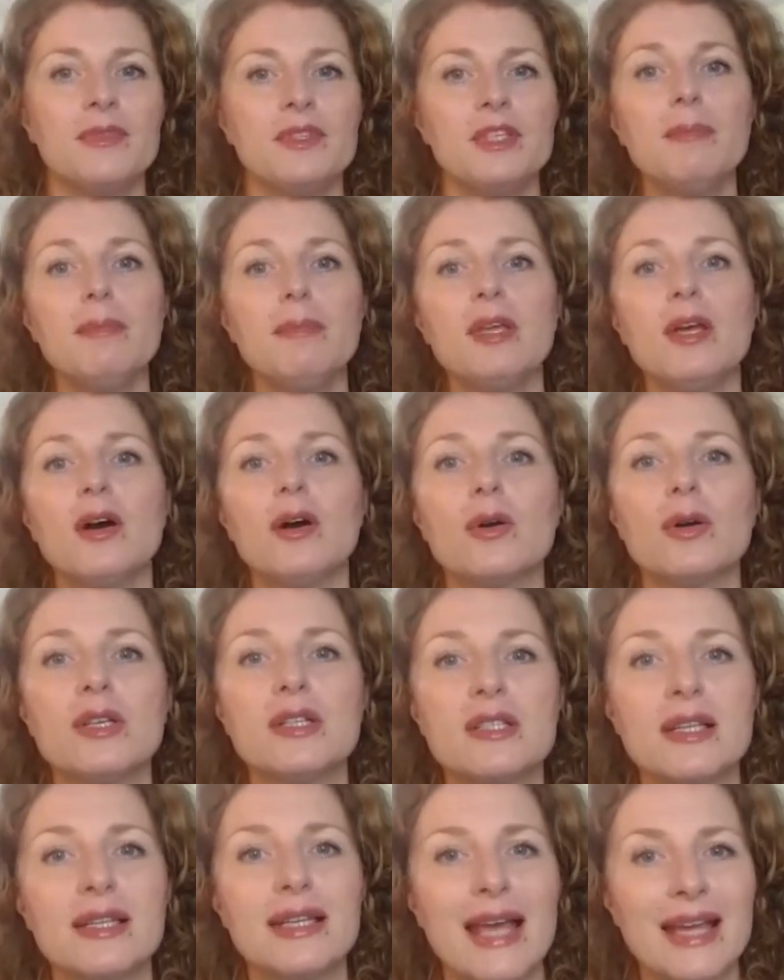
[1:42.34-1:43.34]
TPO
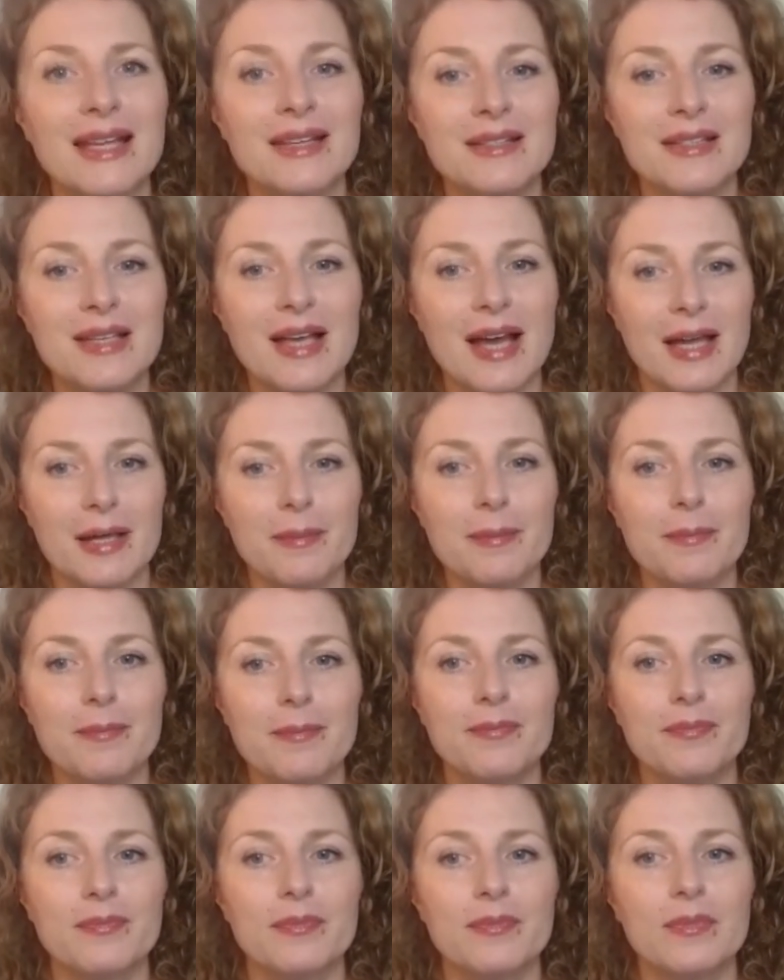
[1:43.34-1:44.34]
is an enzyme
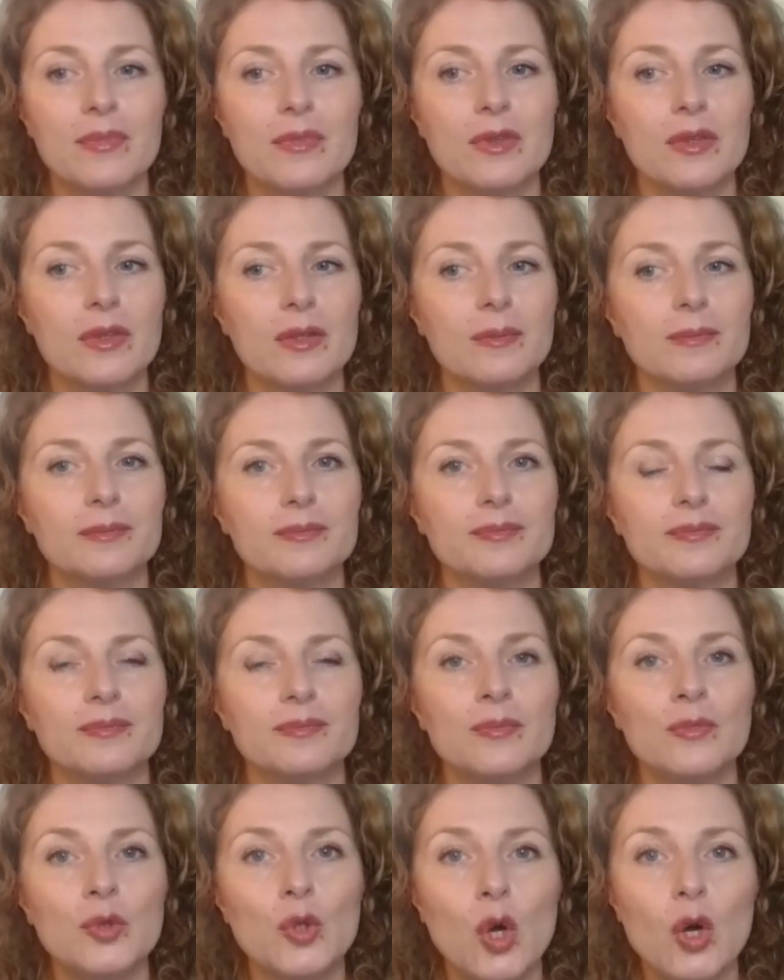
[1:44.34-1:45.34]

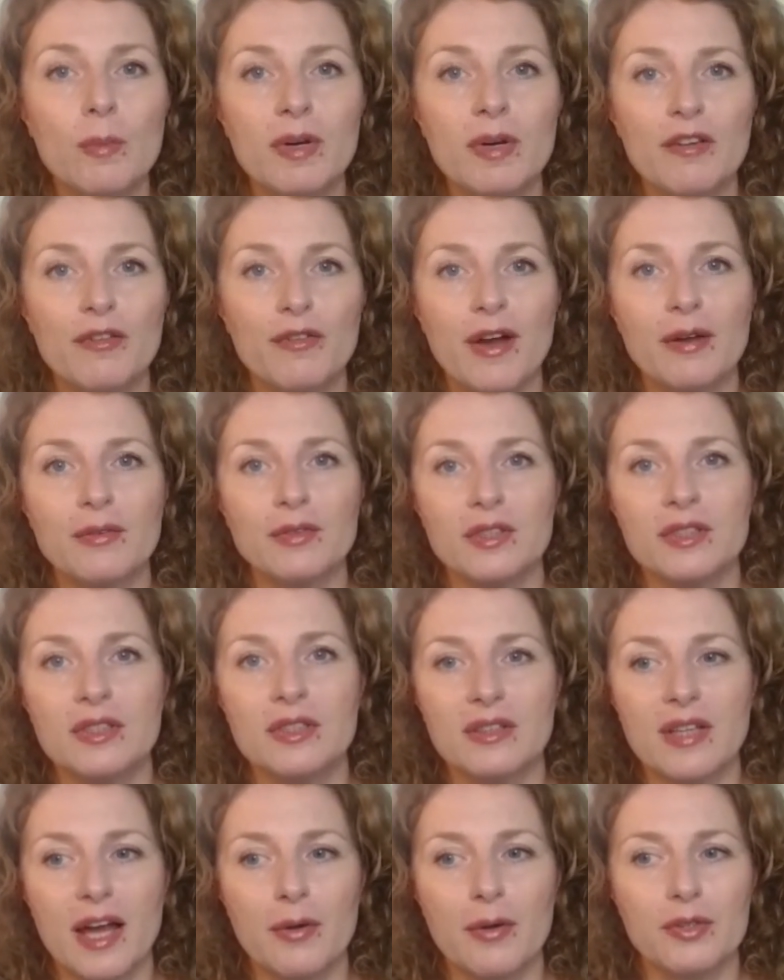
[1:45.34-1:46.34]
normally found in
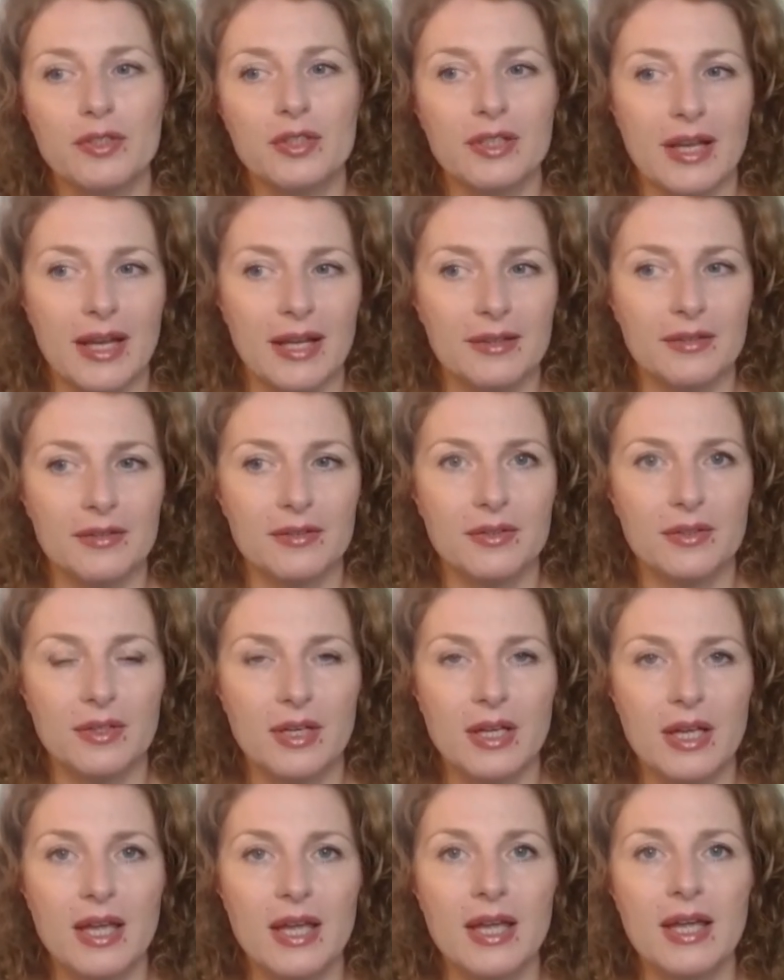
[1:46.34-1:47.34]
the thyroid gland.
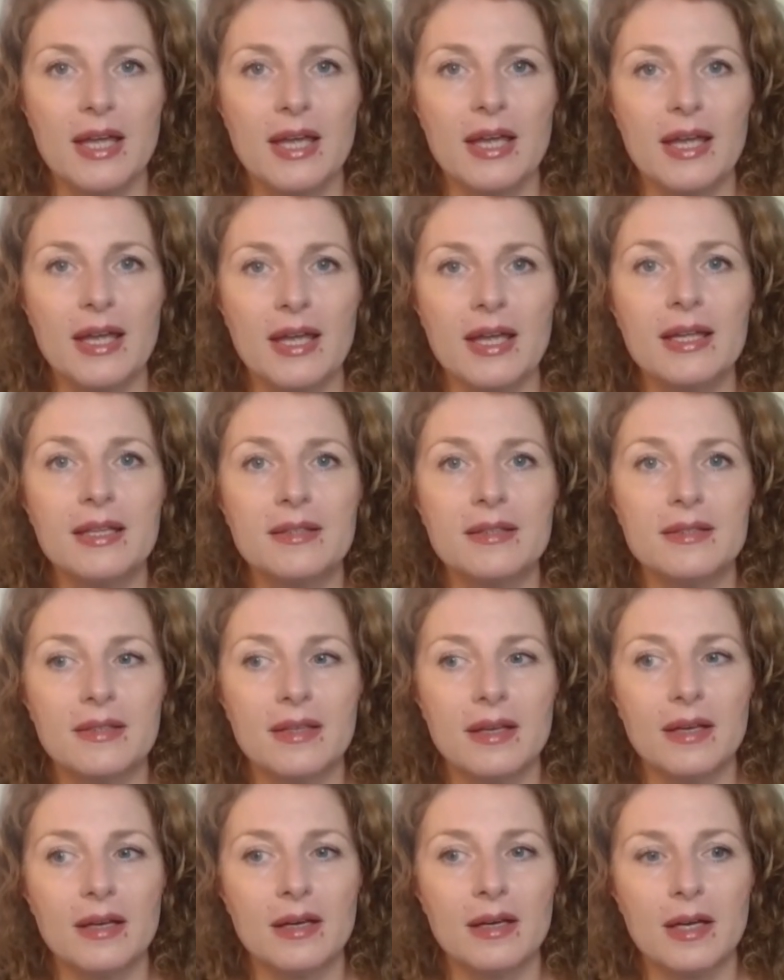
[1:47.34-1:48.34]
It
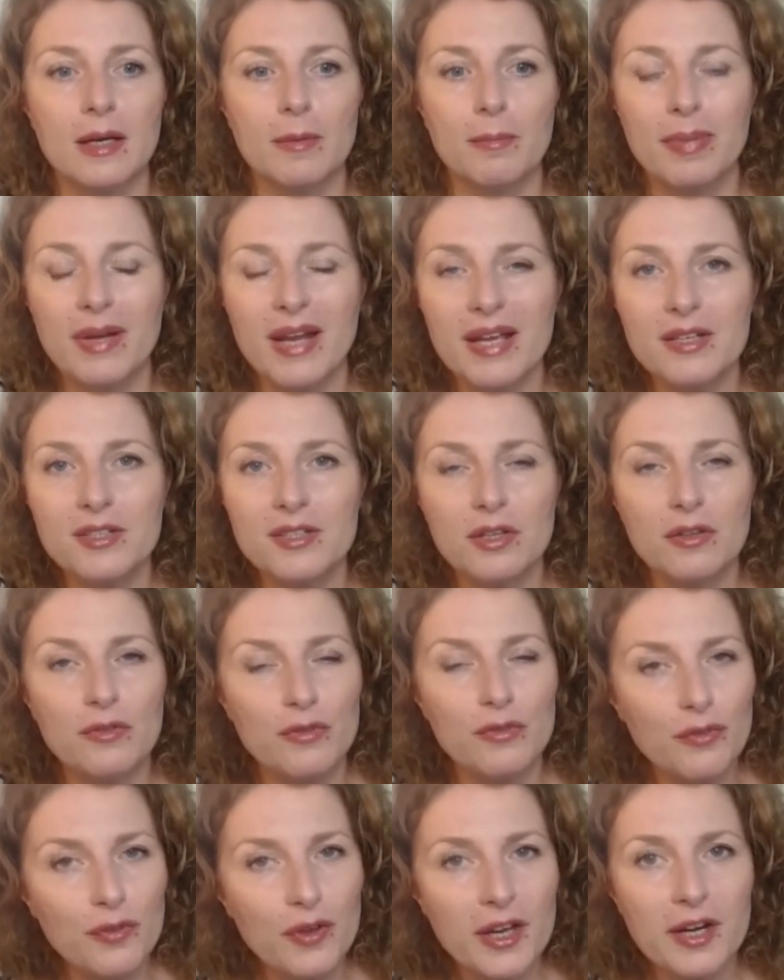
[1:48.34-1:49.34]
plays a
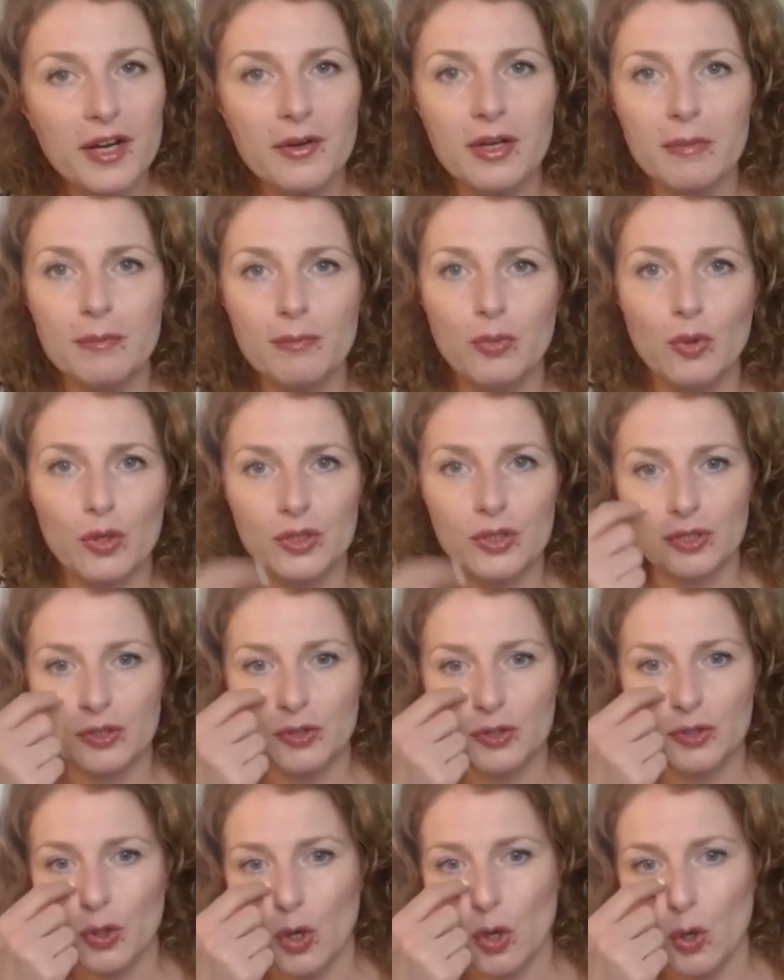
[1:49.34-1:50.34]
very
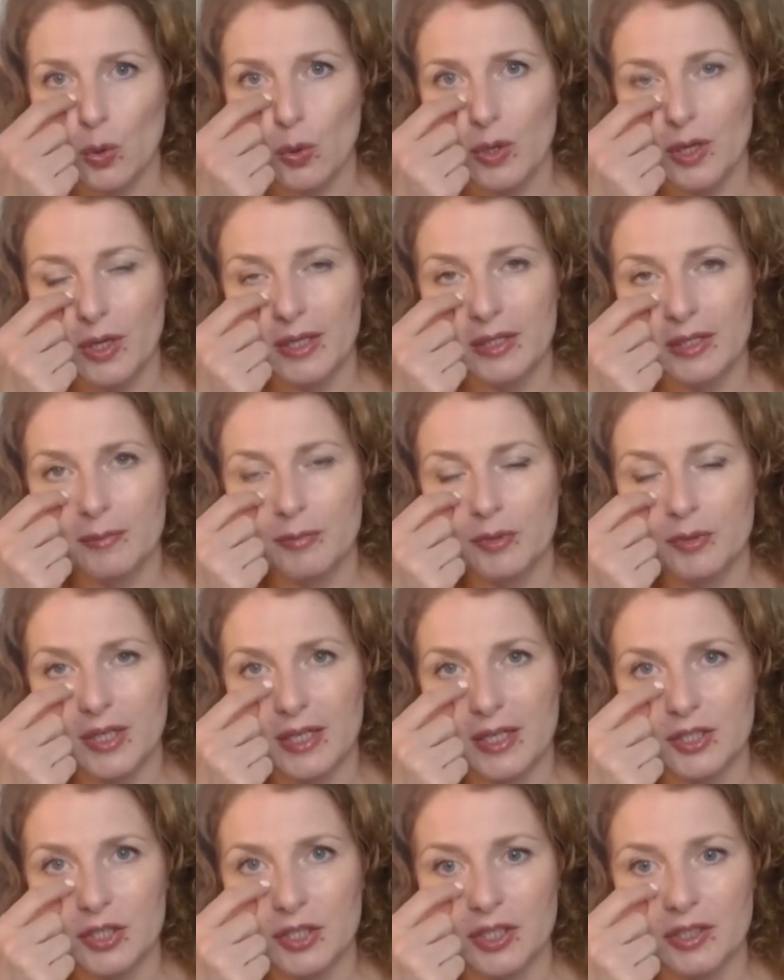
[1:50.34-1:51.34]
important role in the
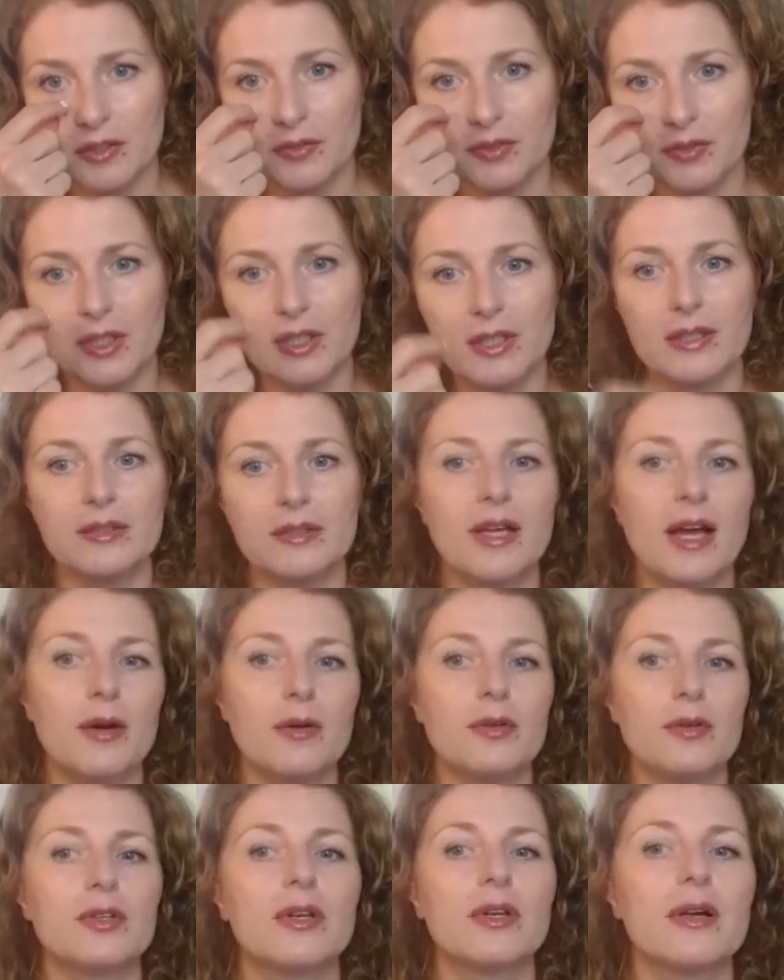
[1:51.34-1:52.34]
production of the
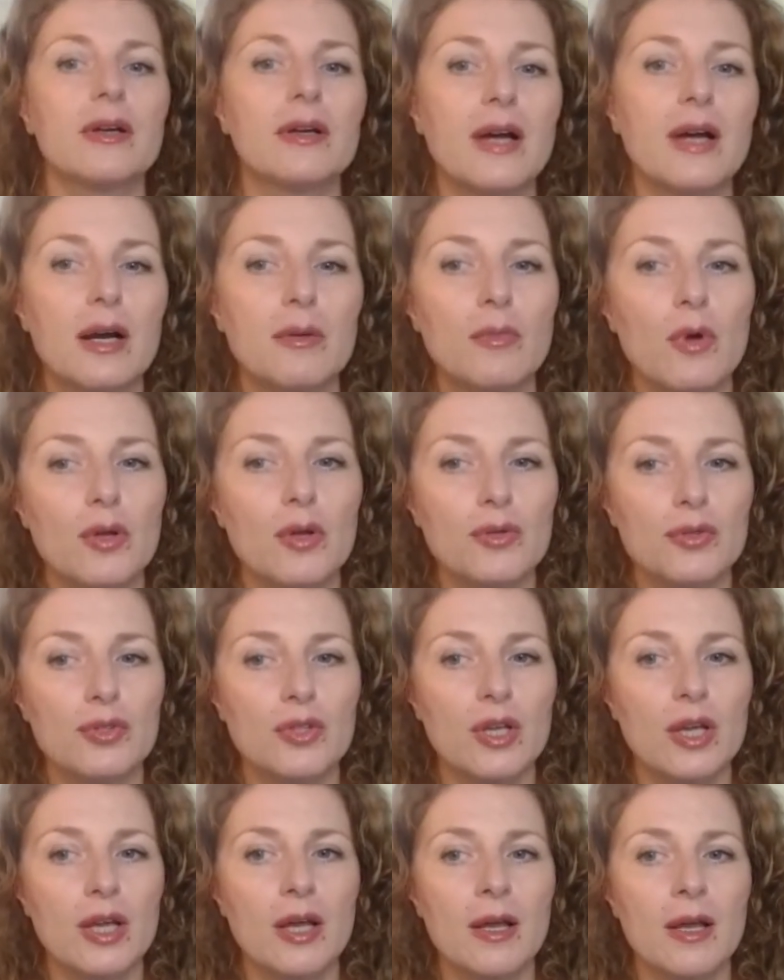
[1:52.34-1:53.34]
thyroid
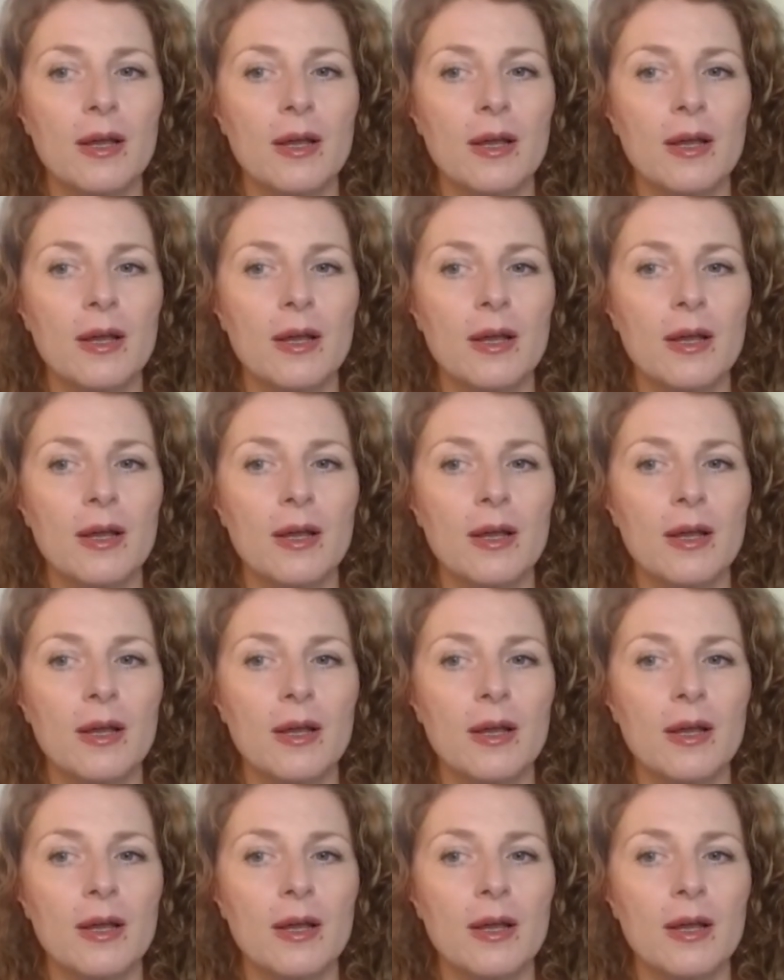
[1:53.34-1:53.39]
hormones.